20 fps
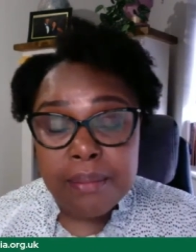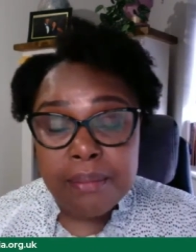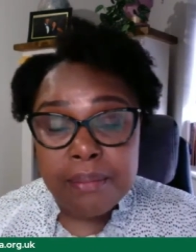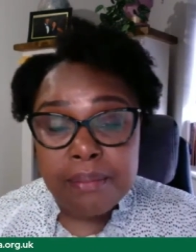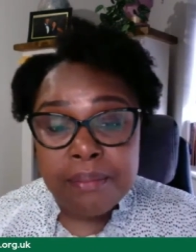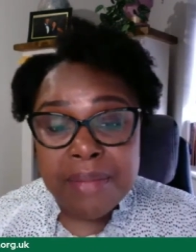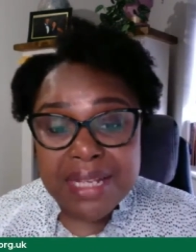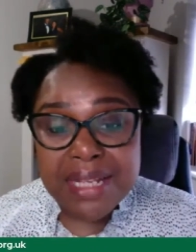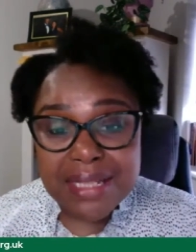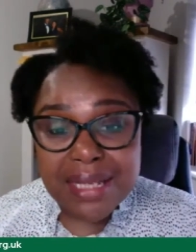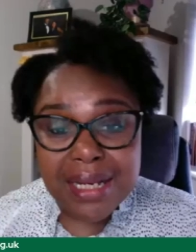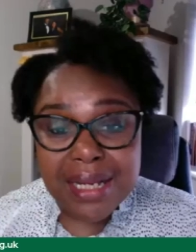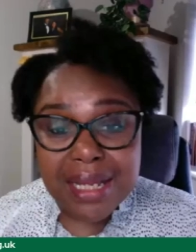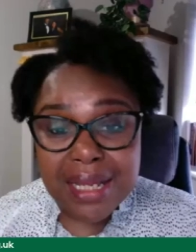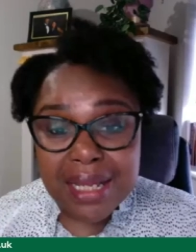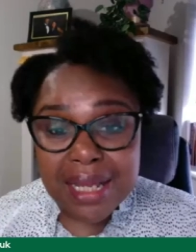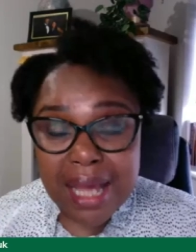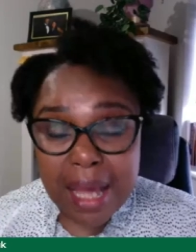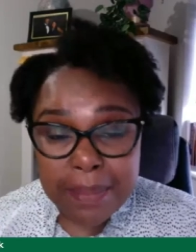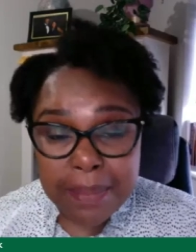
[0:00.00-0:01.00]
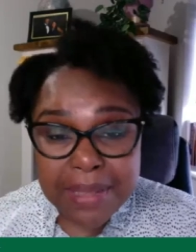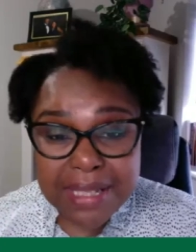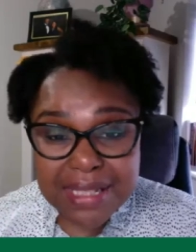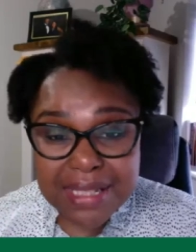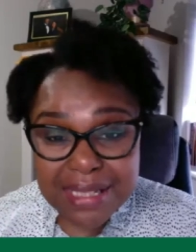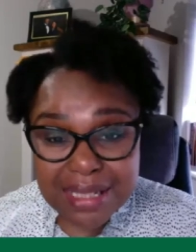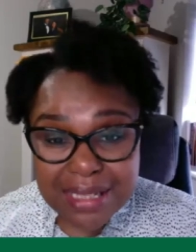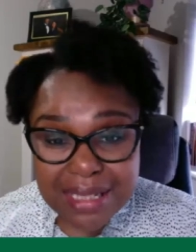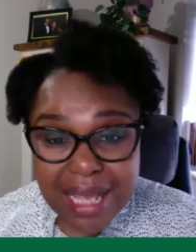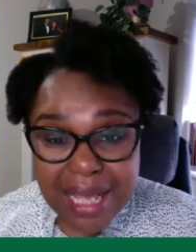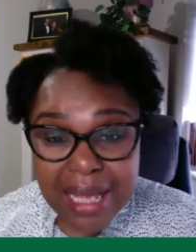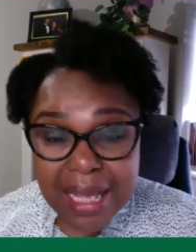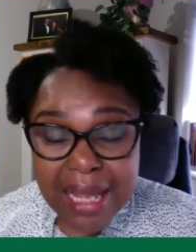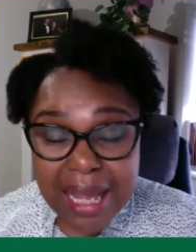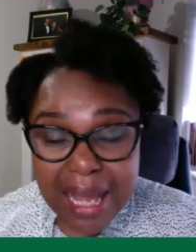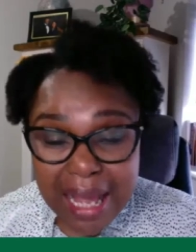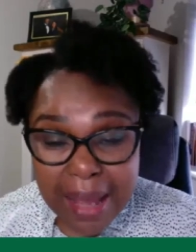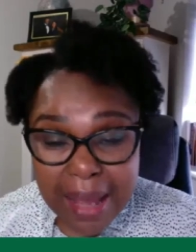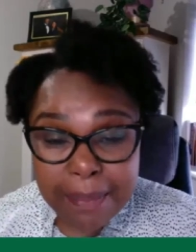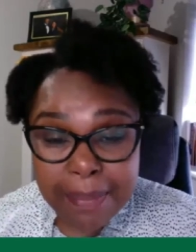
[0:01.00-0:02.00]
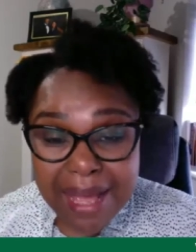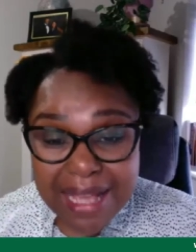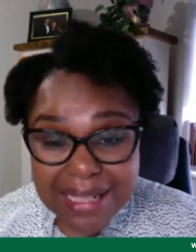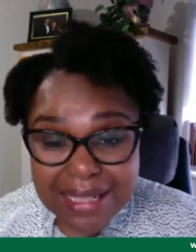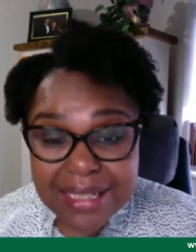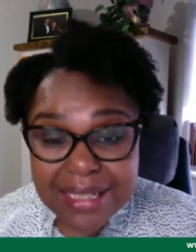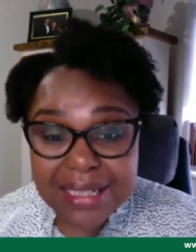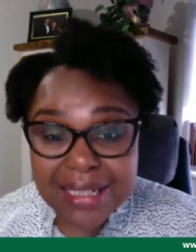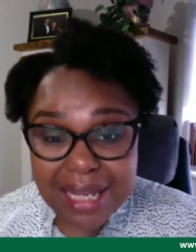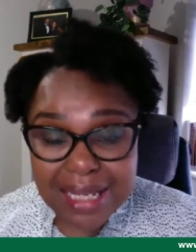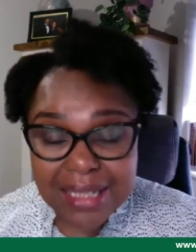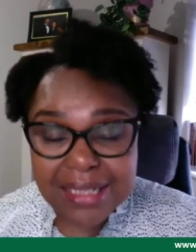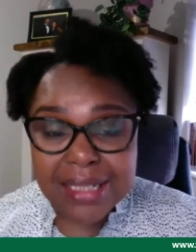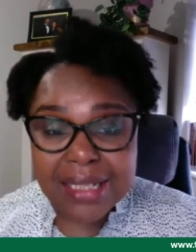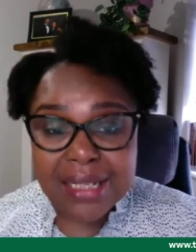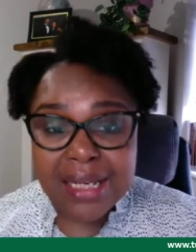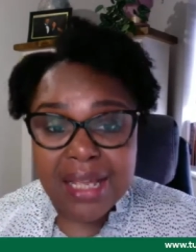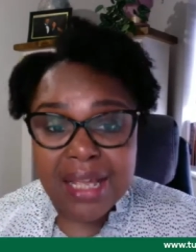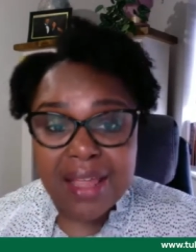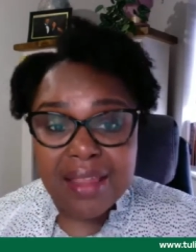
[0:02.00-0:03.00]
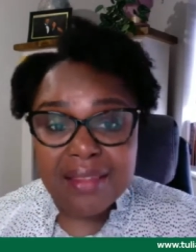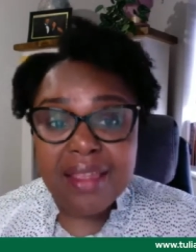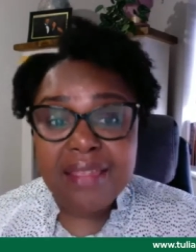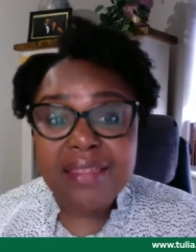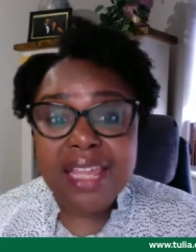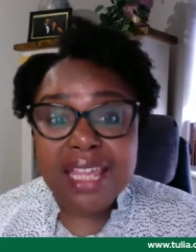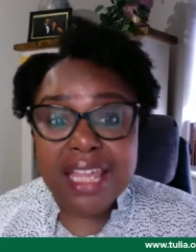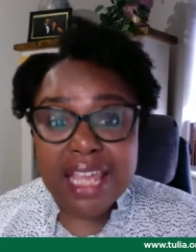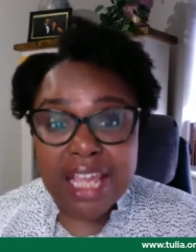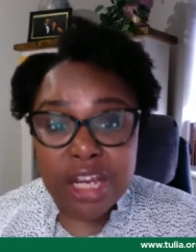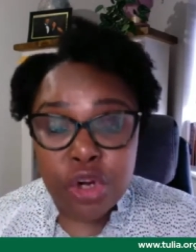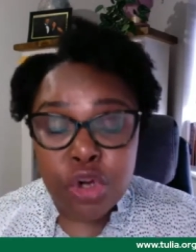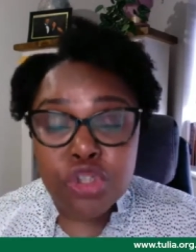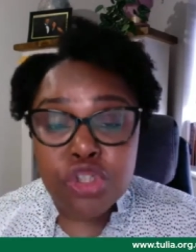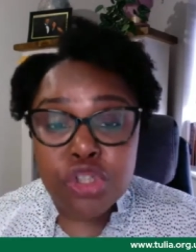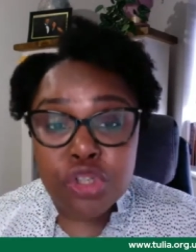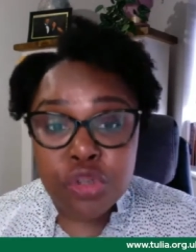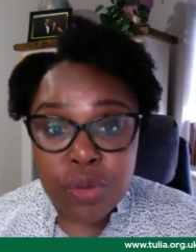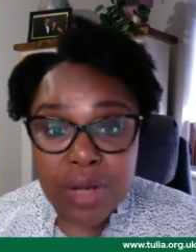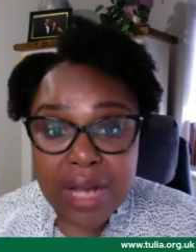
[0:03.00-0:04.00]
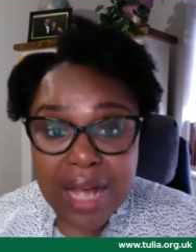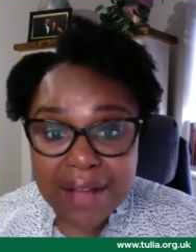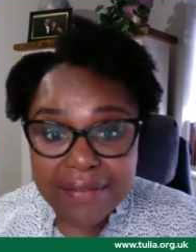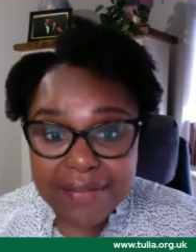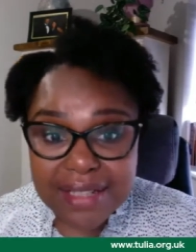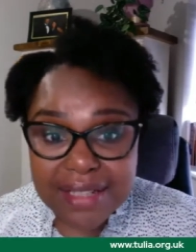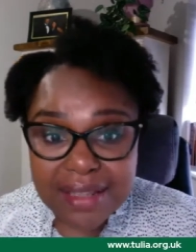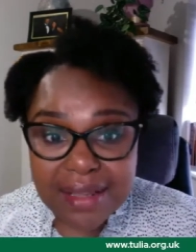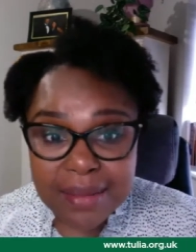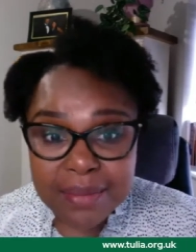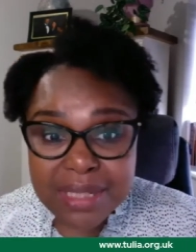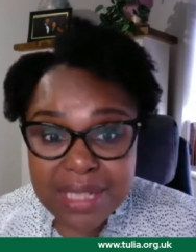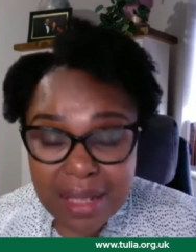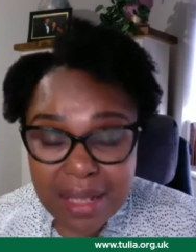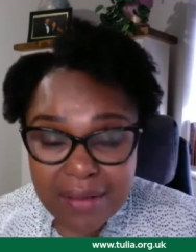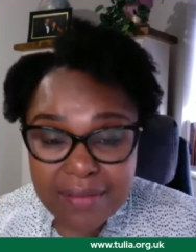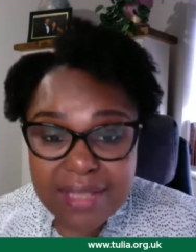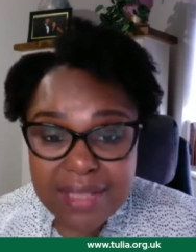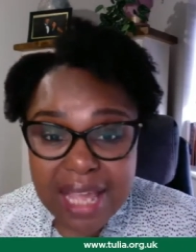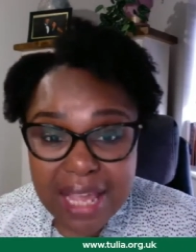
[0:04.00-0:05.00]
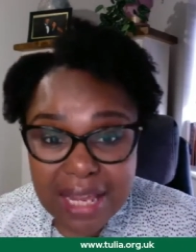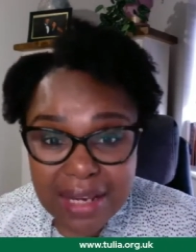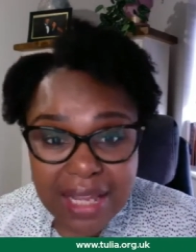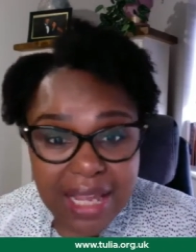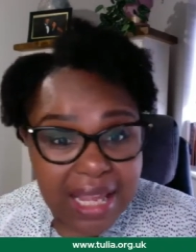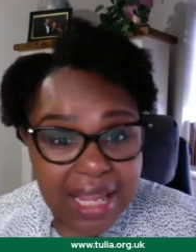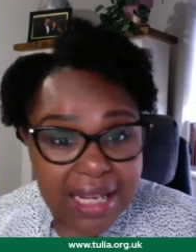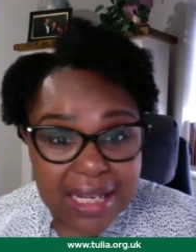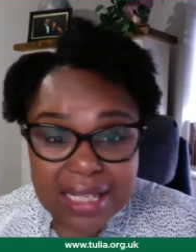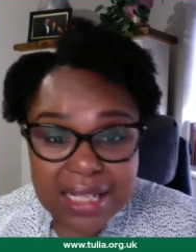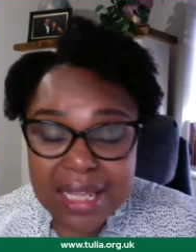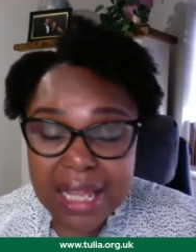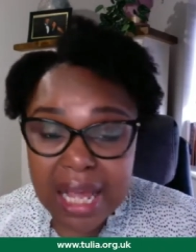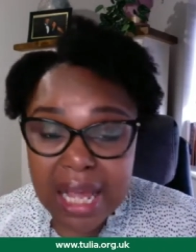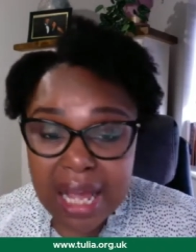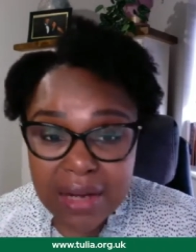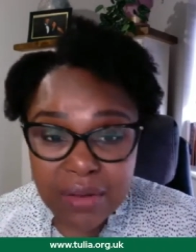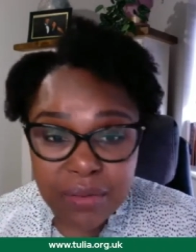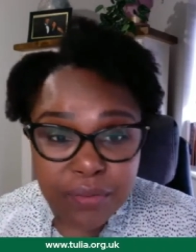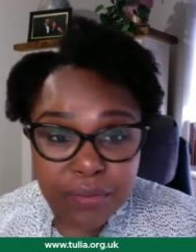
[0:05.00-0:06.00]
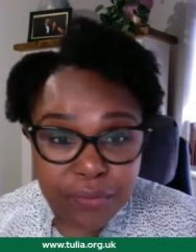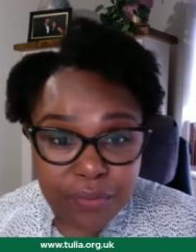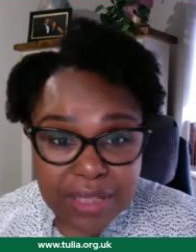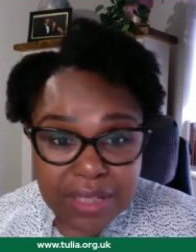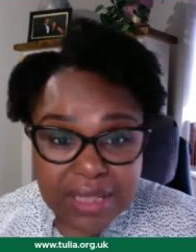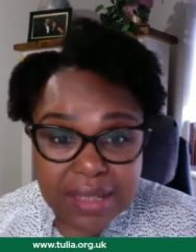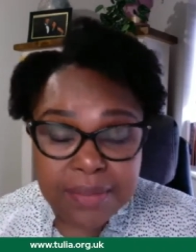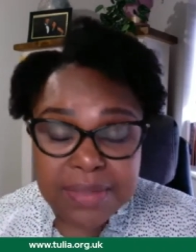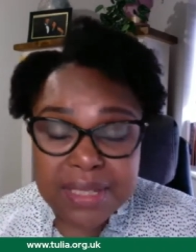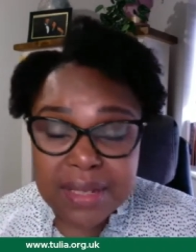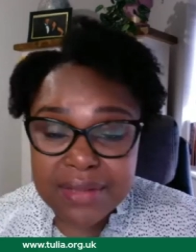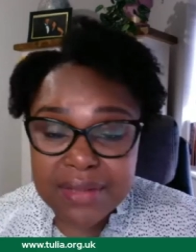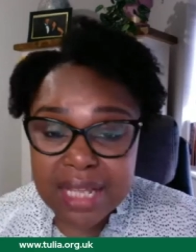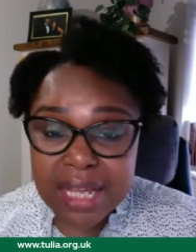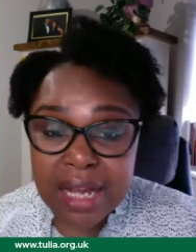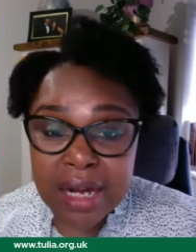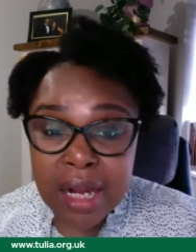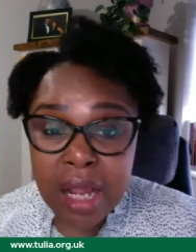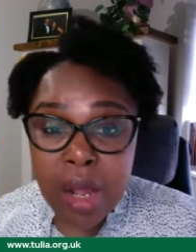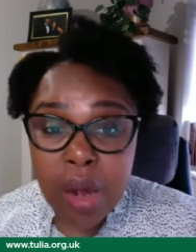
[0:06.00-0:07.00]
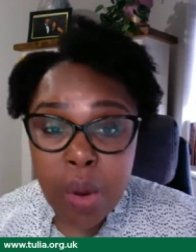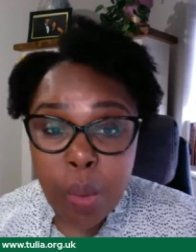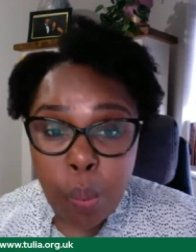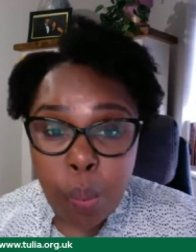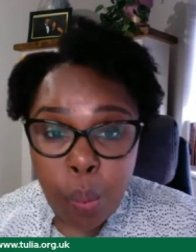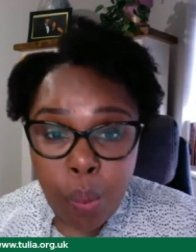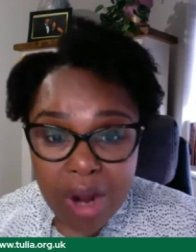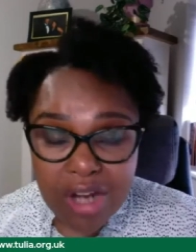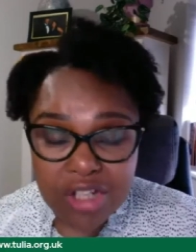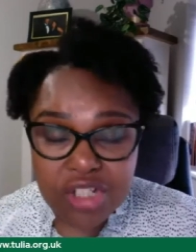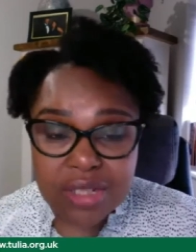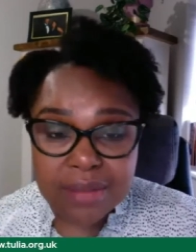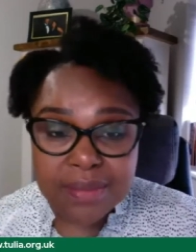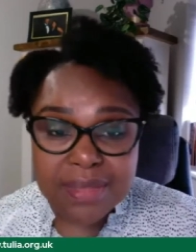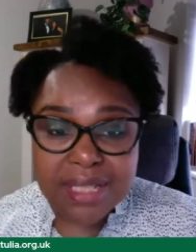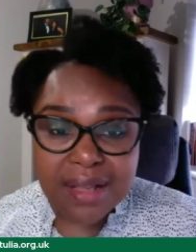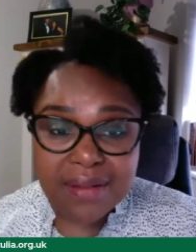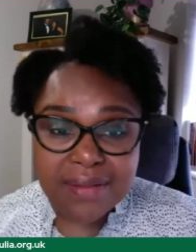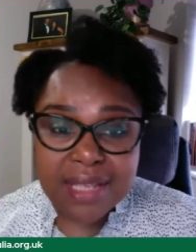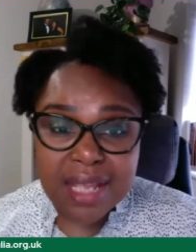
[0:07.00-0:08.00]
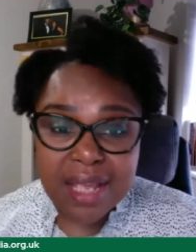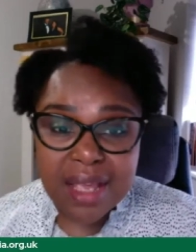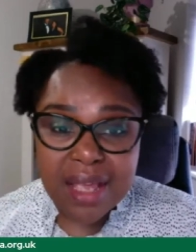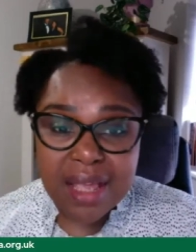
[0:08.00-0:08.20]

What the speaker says: mentally incapacitated, that they cannot look after themselves. They can't feed themselves. They can't wash themselves.